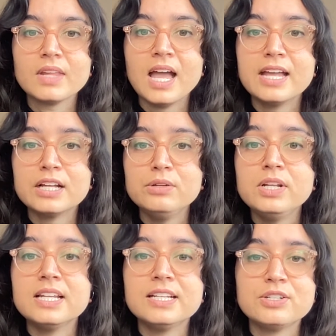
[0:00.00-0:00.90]
I include
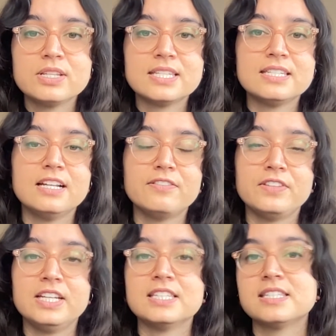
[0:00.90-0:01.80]
a link to the
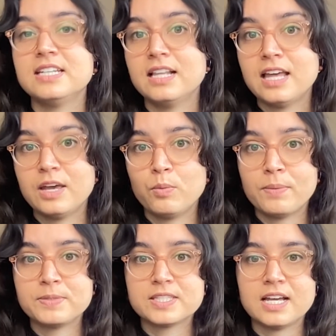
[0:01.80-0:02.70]
CLV and CLA
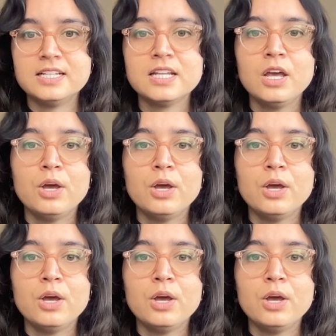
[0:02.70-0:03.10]
website